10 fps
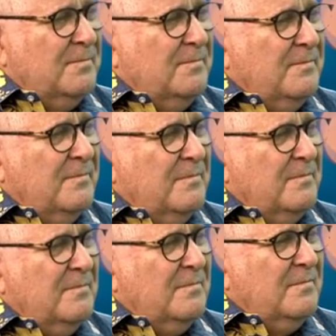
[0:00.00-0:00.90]

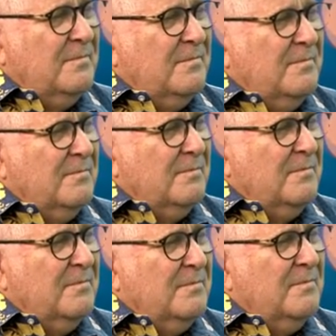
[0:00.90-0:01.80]

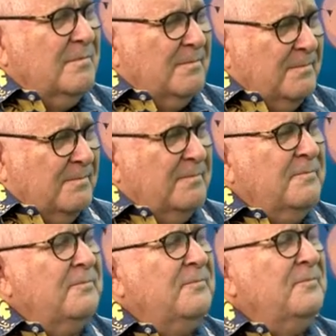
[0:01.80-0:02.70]

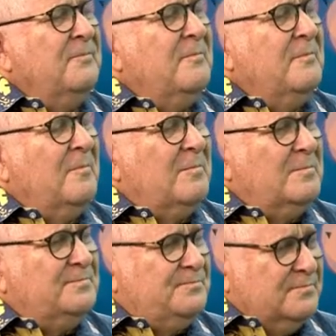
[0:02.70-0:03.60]

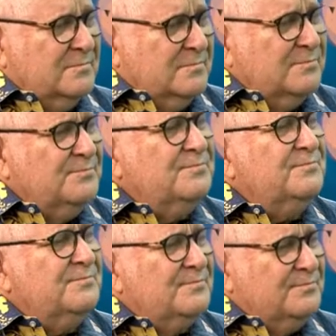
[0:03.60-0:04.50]
[no speech]